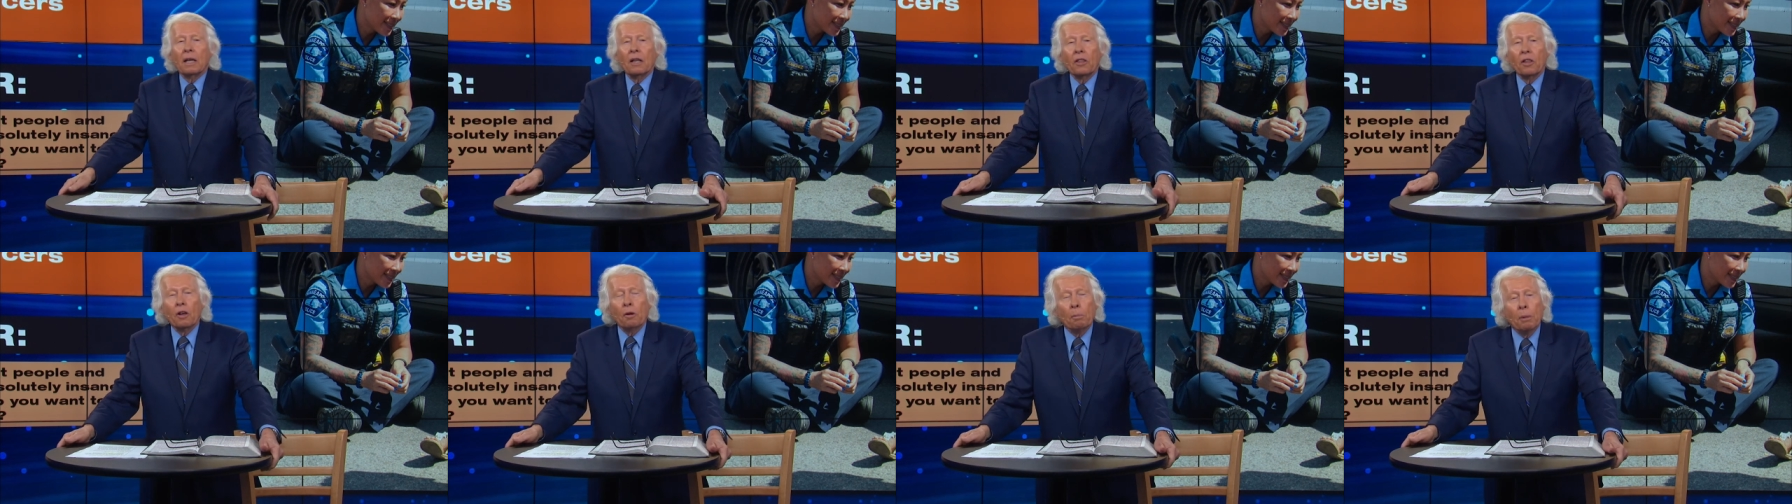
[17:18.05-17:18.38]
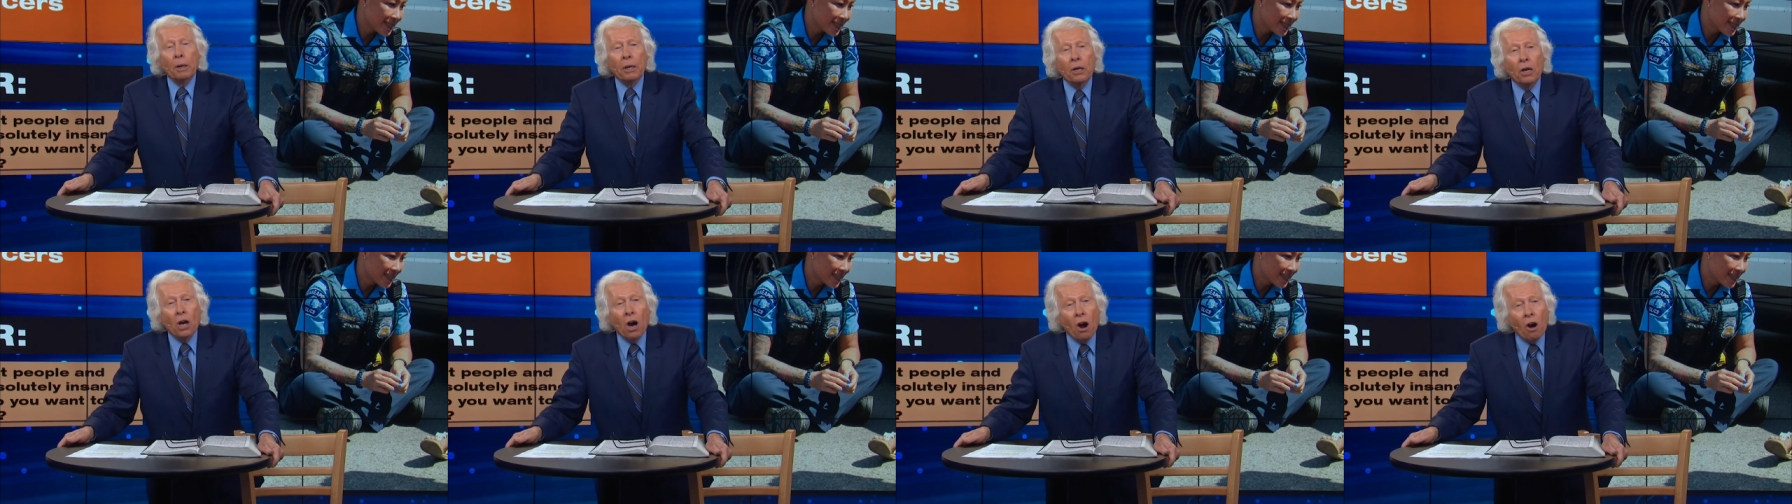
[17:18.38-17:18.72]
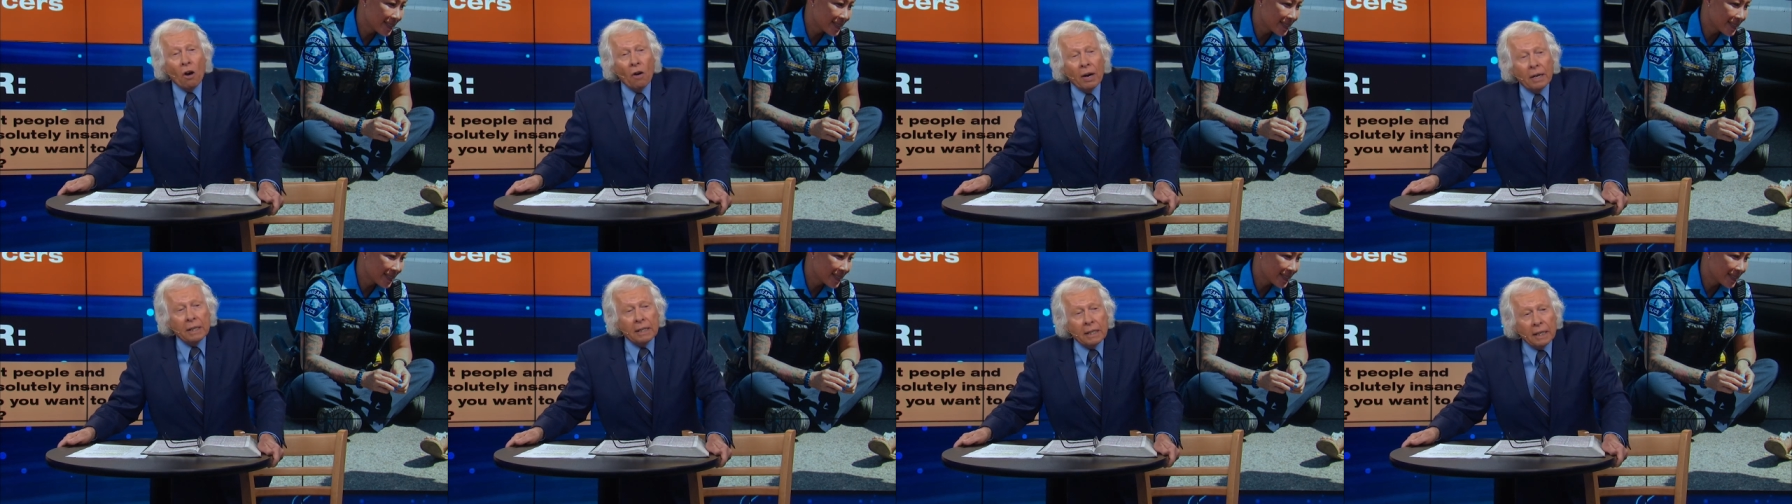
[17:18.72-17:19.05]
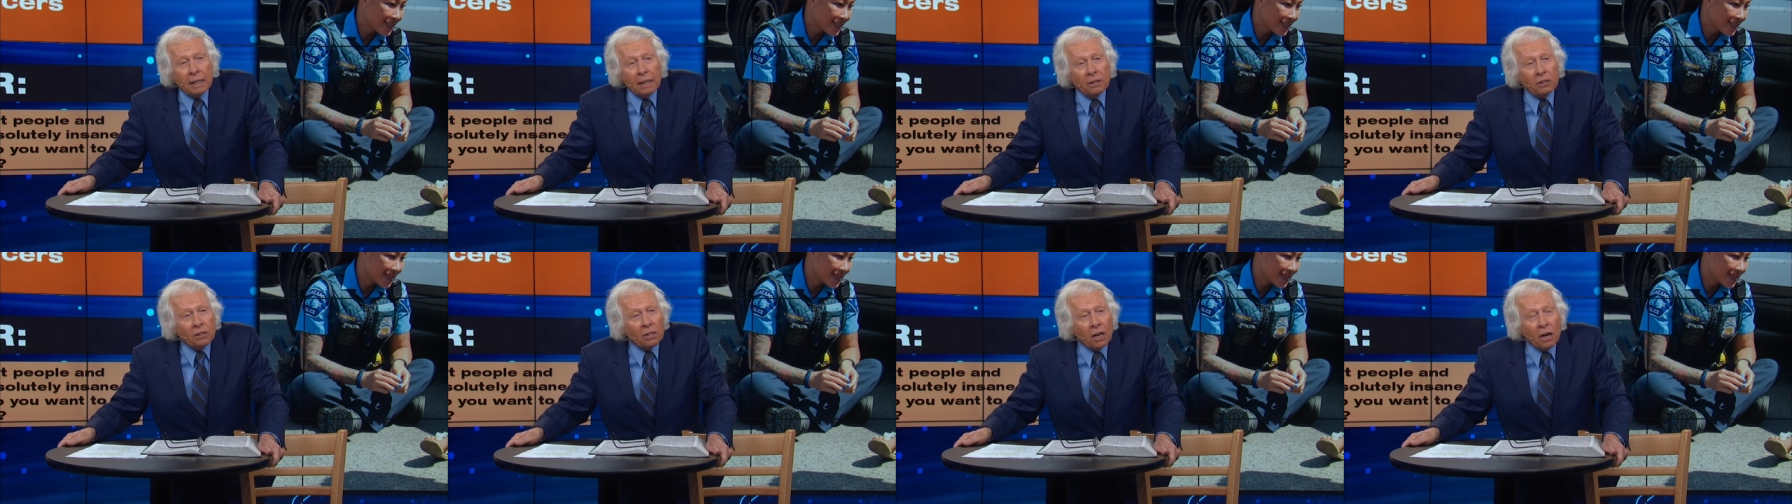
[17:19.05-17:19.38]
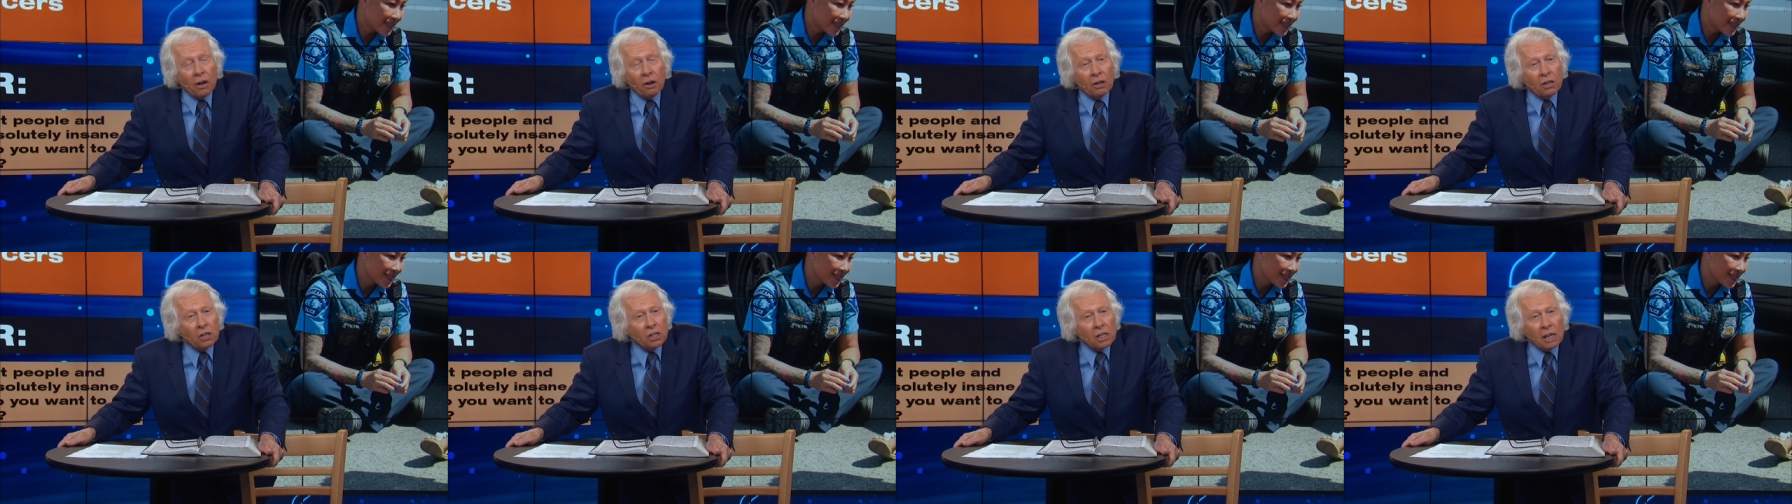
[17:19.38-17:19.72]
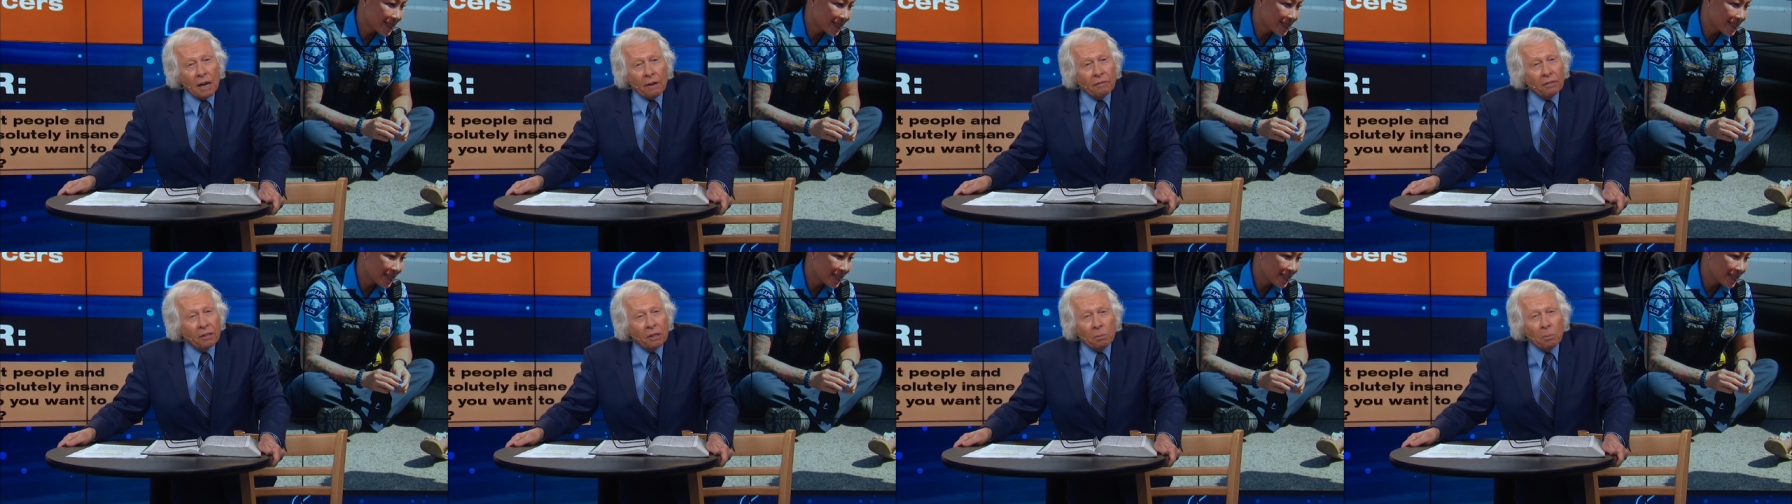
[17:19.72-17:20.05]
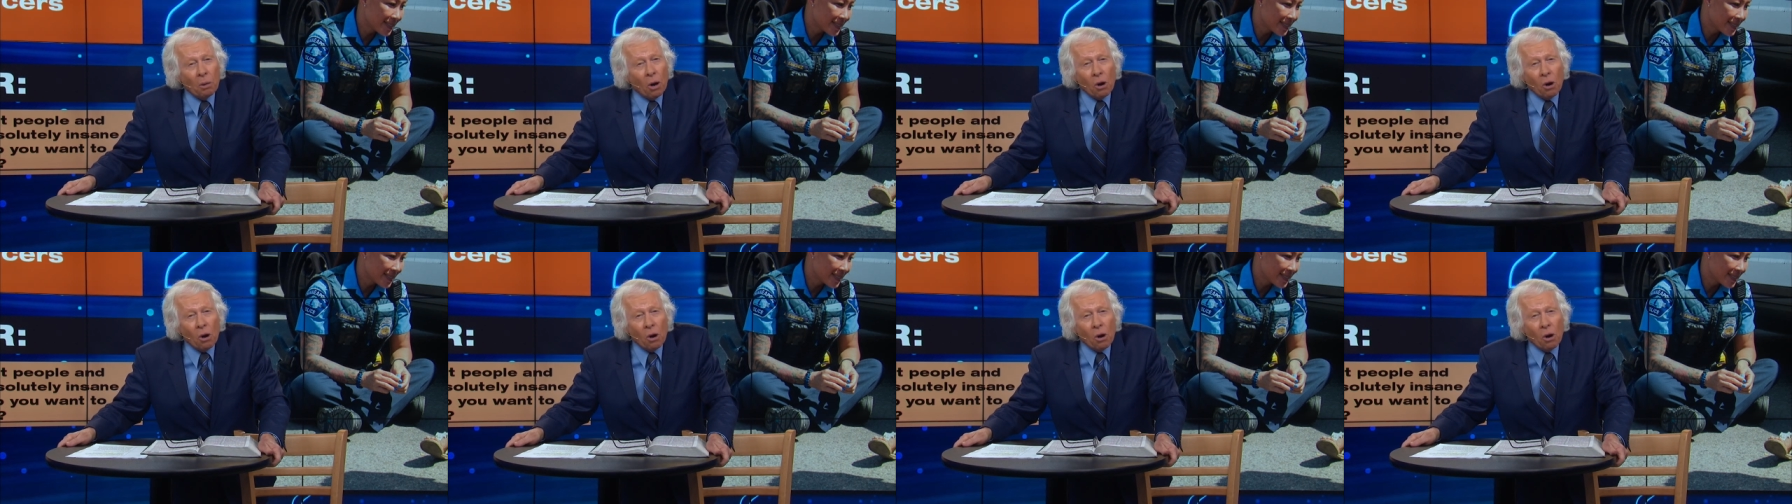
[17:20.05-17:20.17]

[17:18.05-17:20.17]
the minorities are going to suffer the